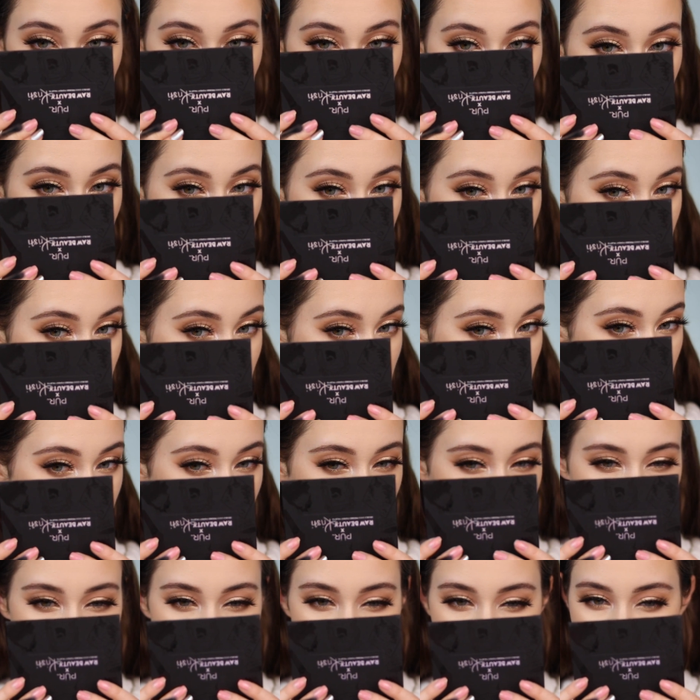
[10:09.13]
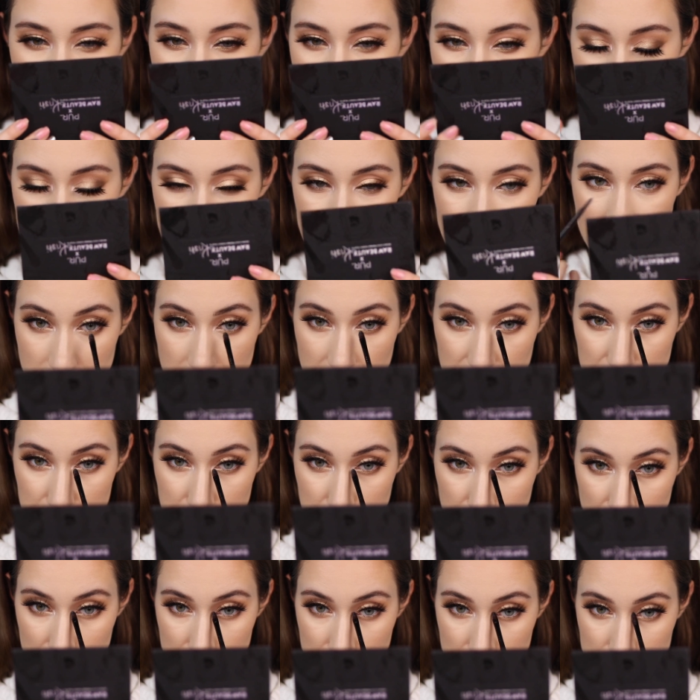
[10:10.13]
Yeah, there's like a pink and
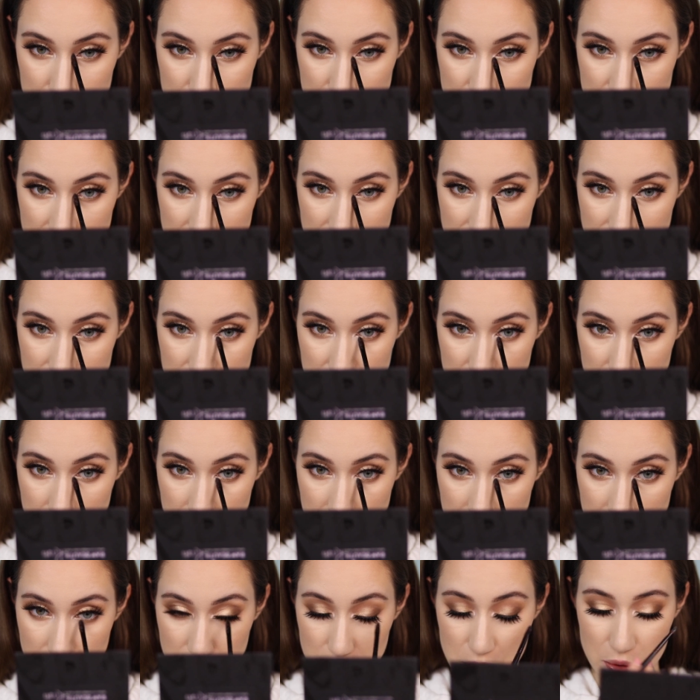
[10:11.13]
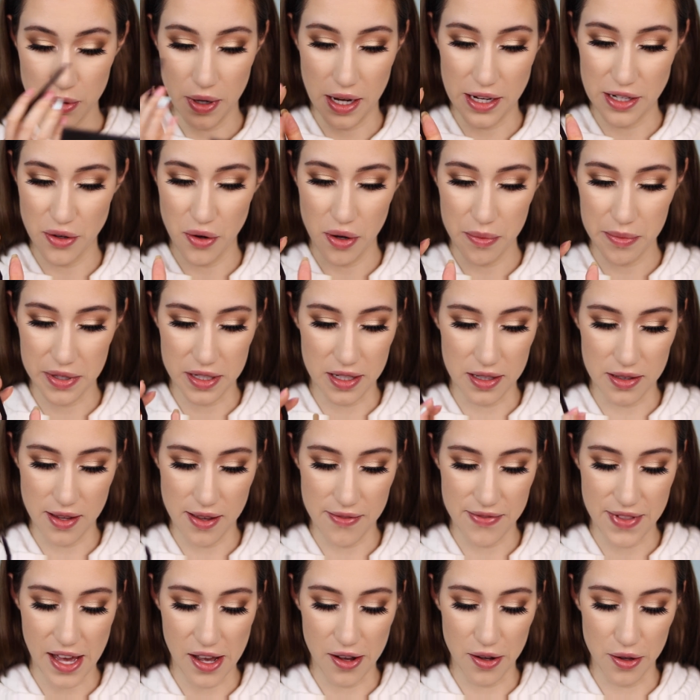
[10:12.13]
purple shift to it. Ooh, I know I'm gonna
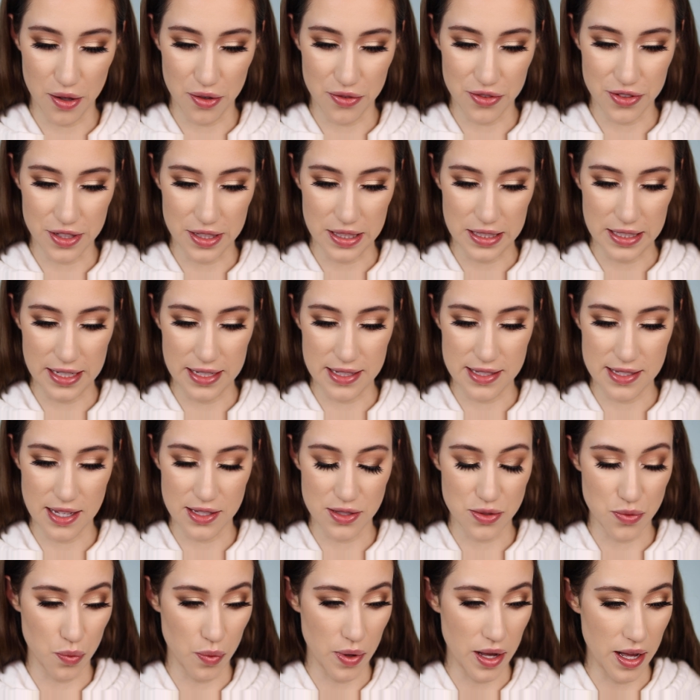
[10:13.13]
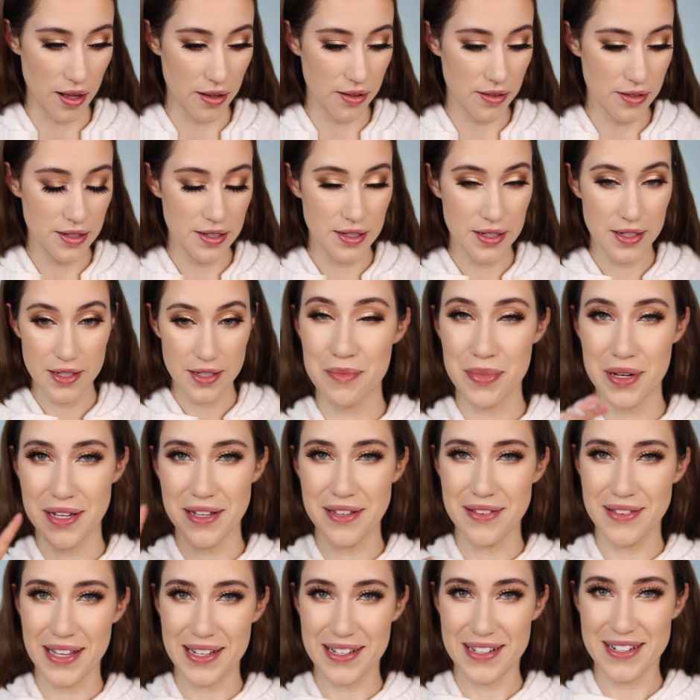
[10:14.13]
love that all over the lids as well, but
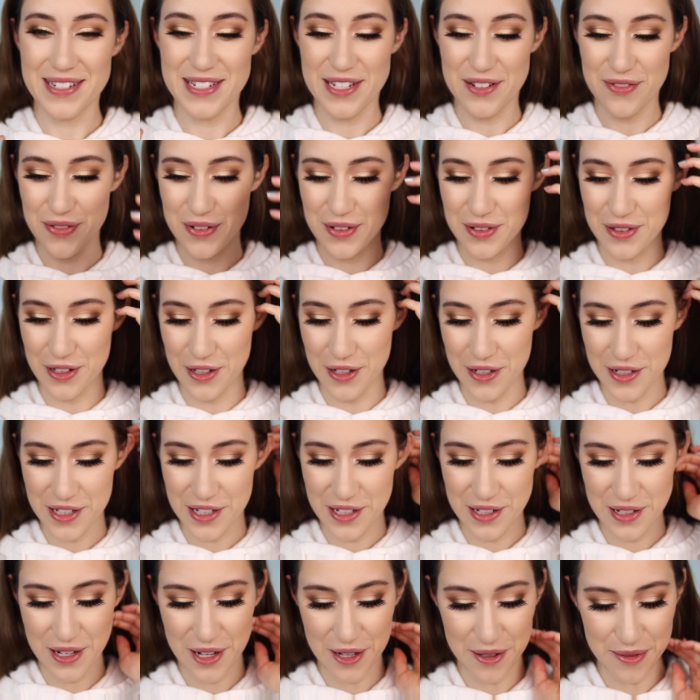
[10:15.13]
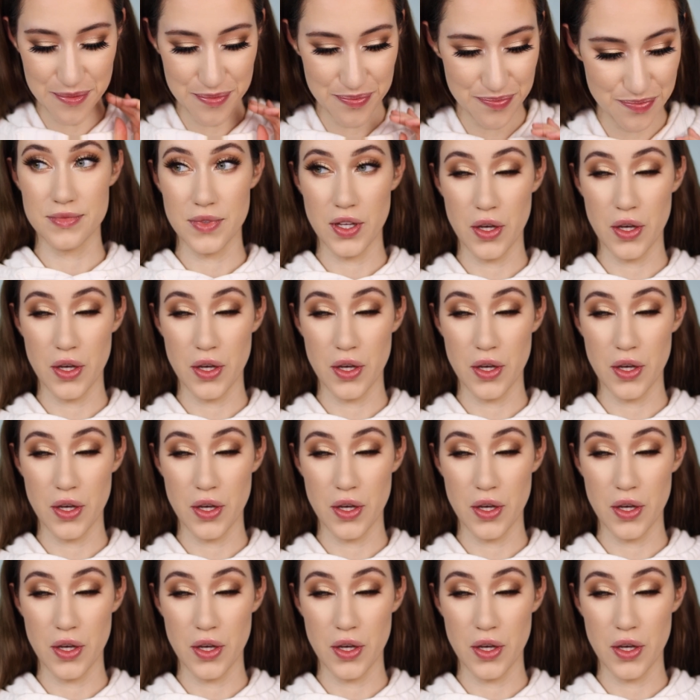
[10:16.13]
in like a different look, you know?